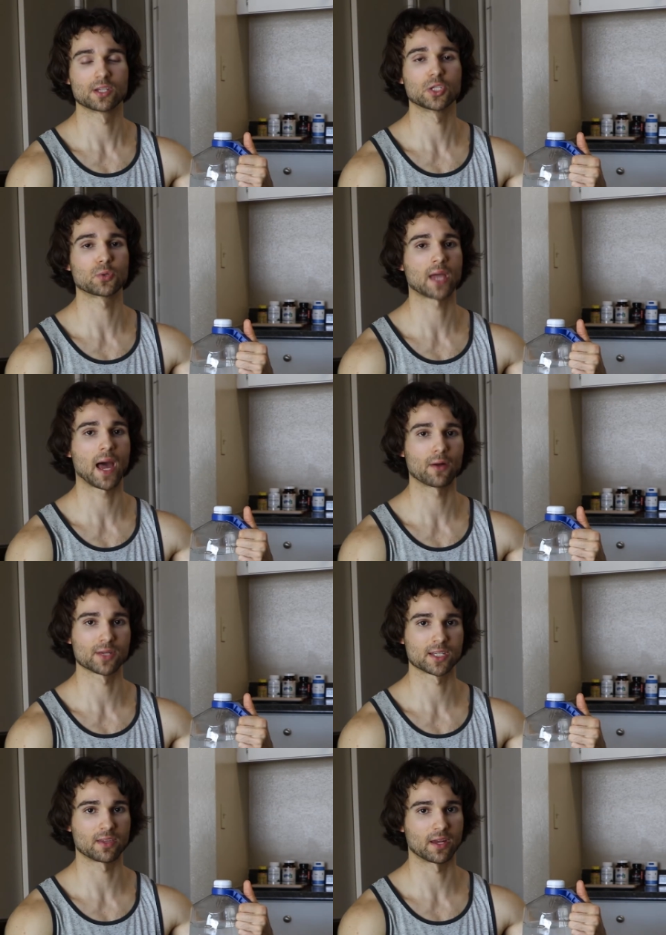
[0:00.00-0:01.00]
do
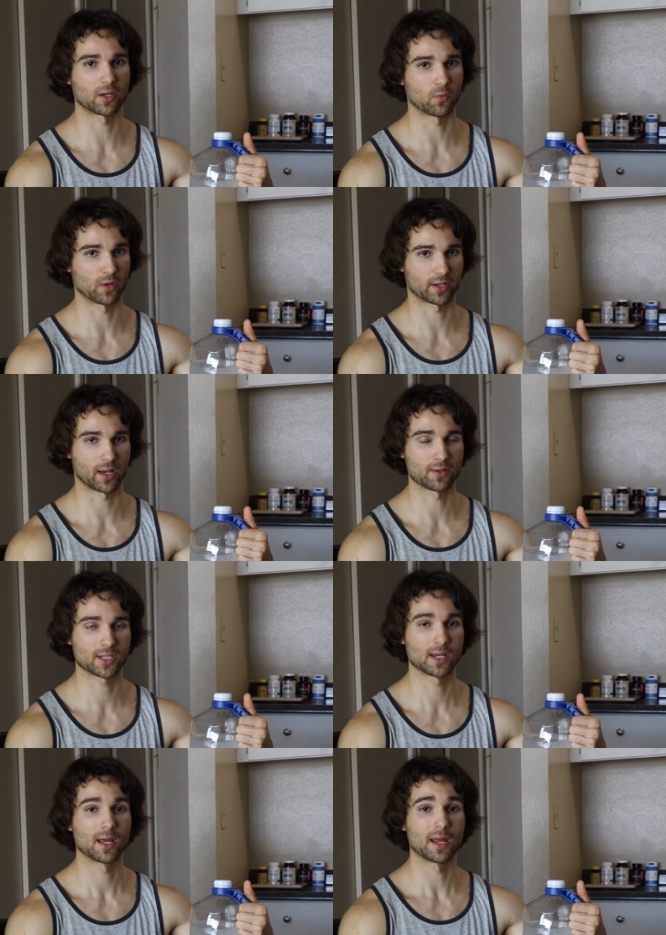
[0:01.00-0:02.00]
calisthenic
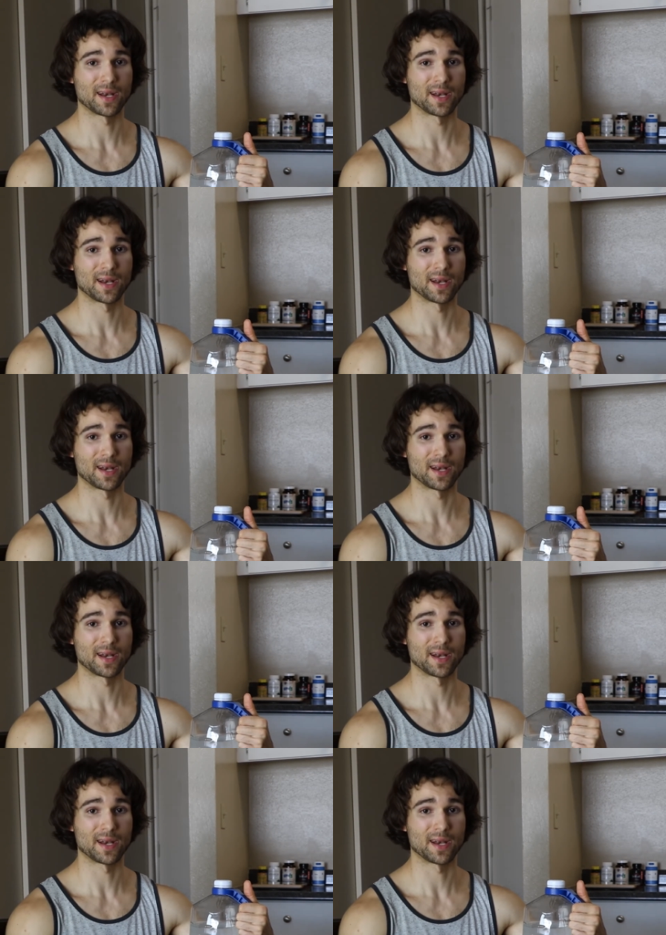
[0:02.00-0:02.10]
workouts.